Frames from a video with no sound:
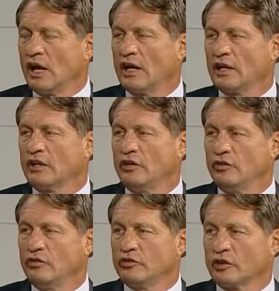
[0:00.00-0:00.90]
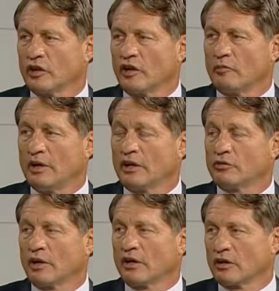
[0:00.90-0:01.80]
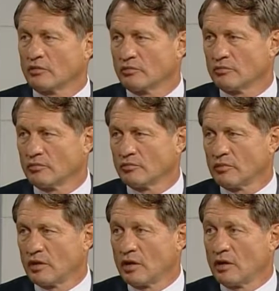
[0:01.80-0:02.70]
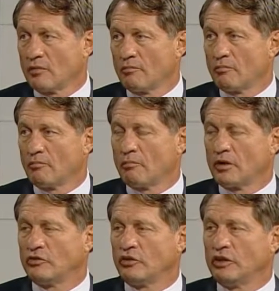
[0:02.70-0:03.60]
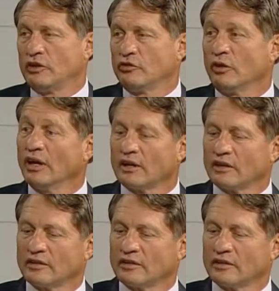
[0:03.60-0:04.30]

had accused her of being a drinker. But she didn't drink.